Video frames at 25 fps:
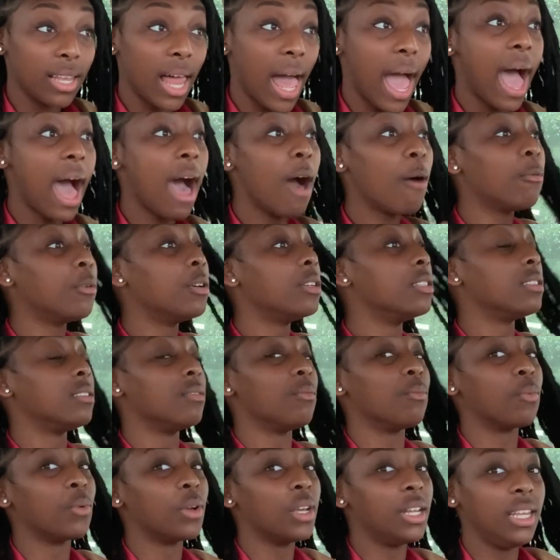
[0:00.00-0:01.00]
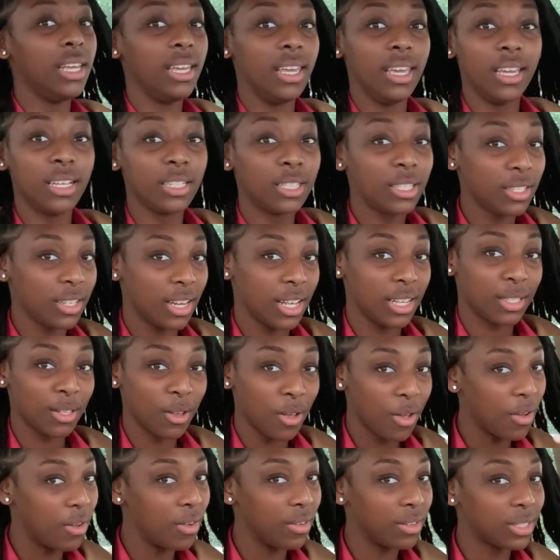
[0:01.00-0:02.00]
Like, I was really into that
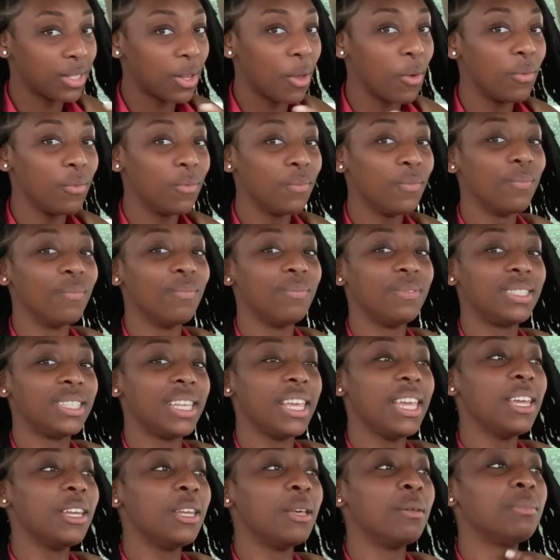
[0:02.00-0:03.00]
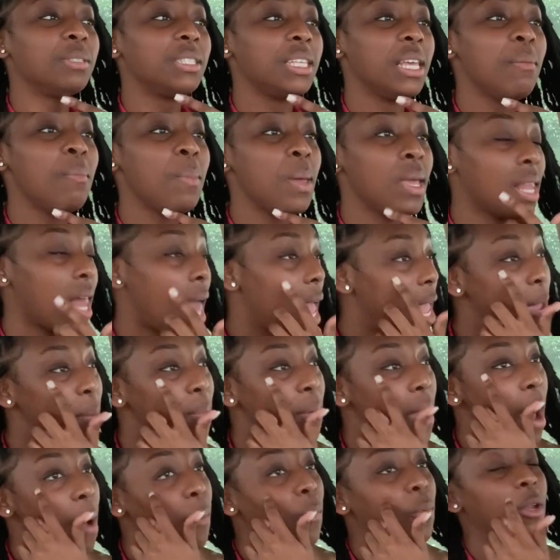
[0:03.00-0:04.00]
song. So, seeing them see me, like, it
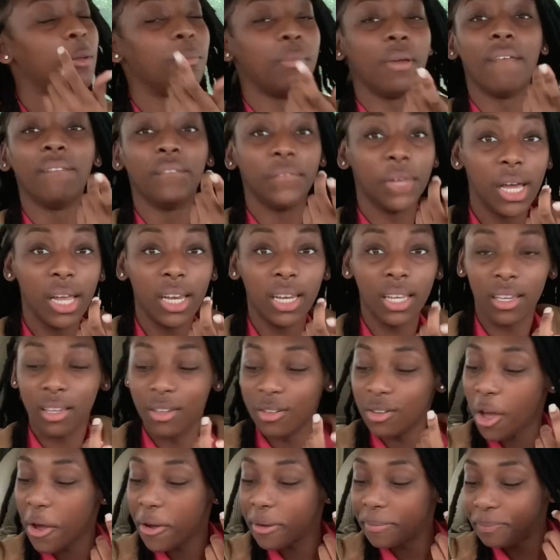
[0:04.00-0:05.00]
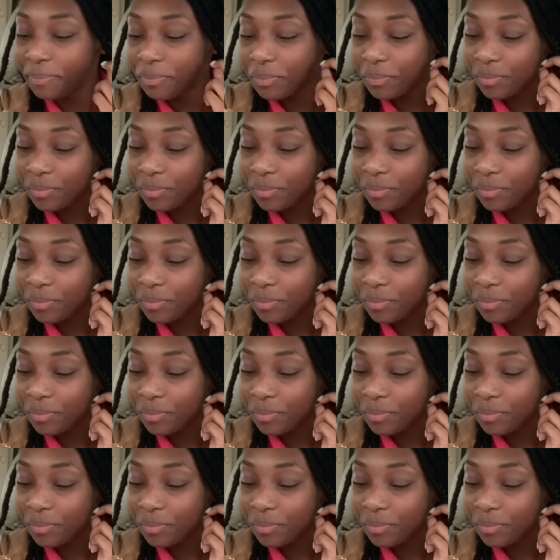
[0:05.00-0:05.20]
probably would have been funny, you know?